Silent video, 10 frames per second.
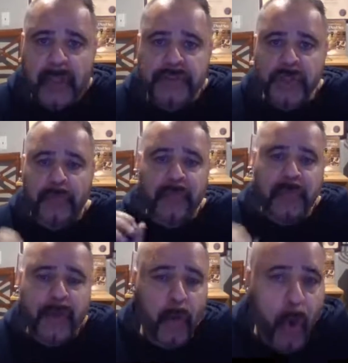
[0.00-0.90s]
So the
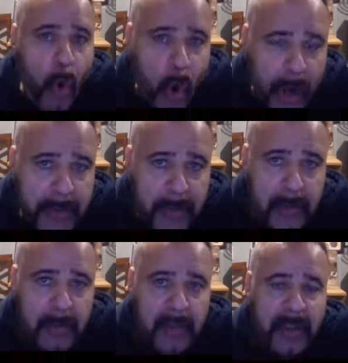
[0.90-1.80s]
little horn
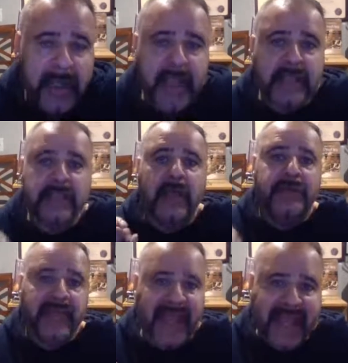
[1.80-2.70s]
is
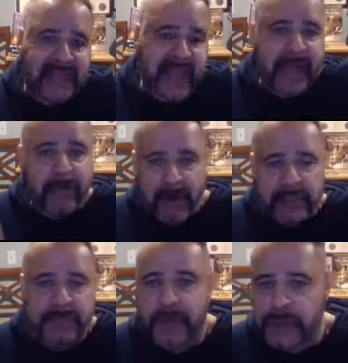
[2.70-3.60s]
the
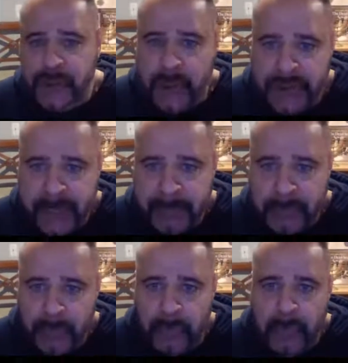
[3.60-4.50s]
Antichrist, 1 John chapter
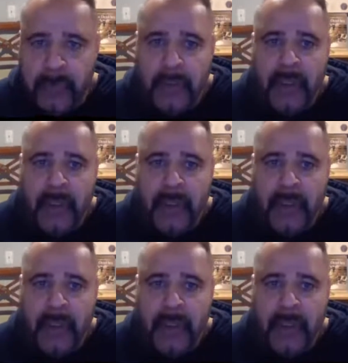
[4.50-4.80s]
2